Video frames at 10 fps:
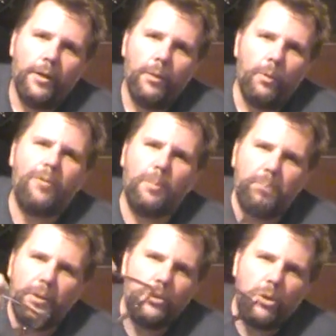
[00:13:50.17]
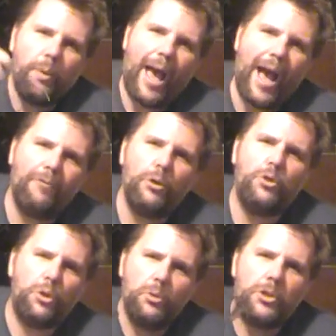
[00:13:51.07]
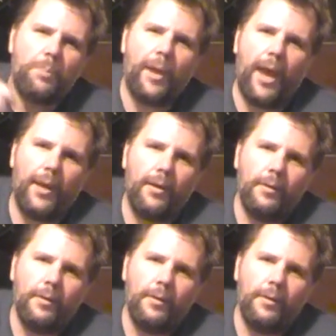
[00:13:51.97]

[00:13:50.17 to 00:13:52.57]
Whatever bills you have, you choose to pay.